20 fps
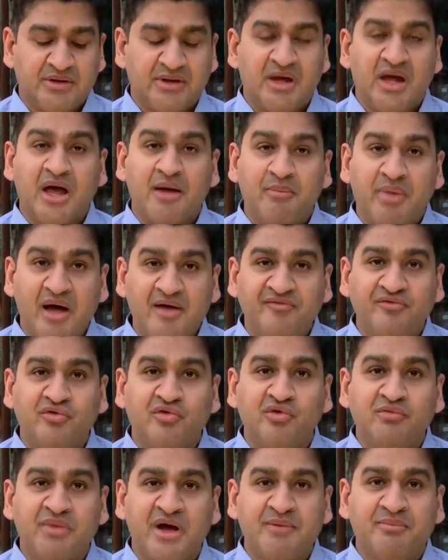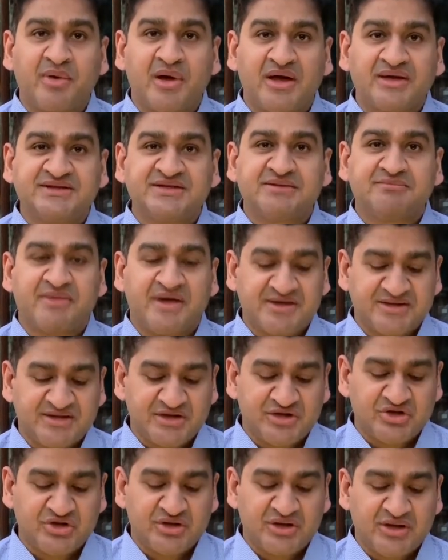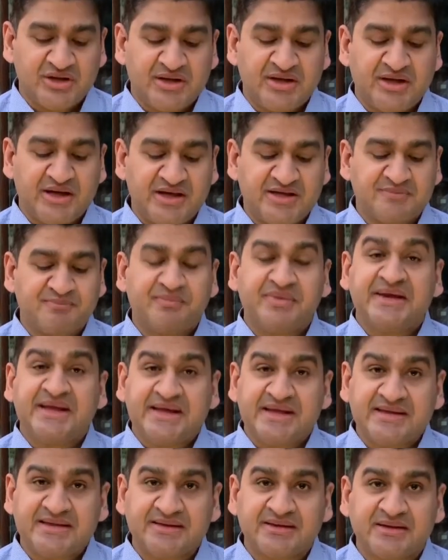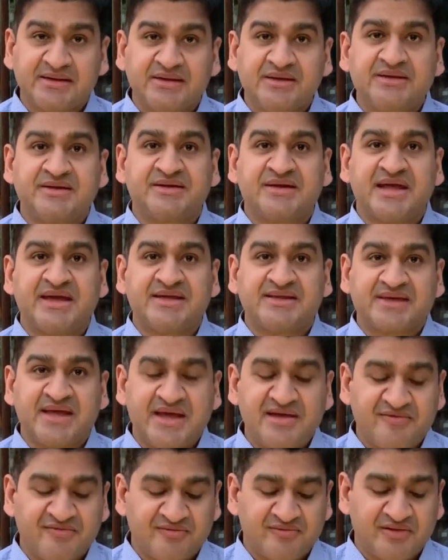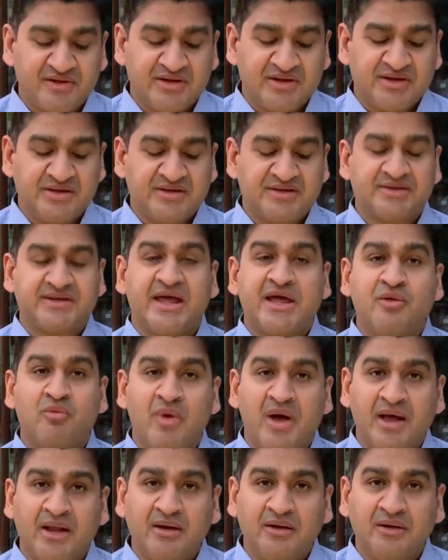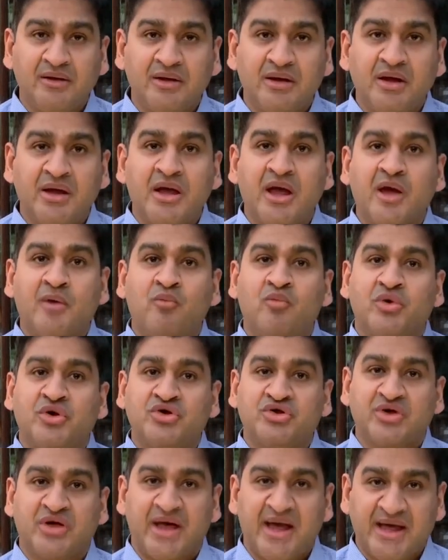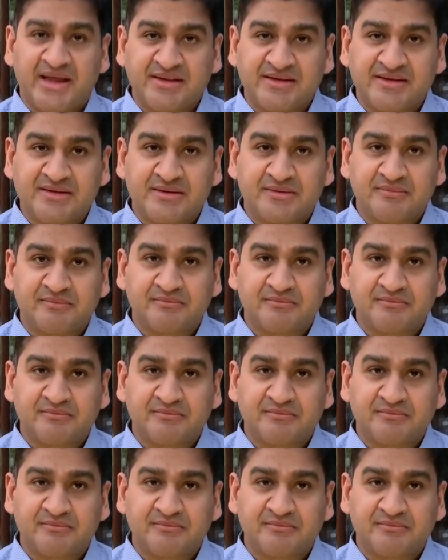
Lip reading: Above all, my parting message is please stay safe, stay well, and wash your hands.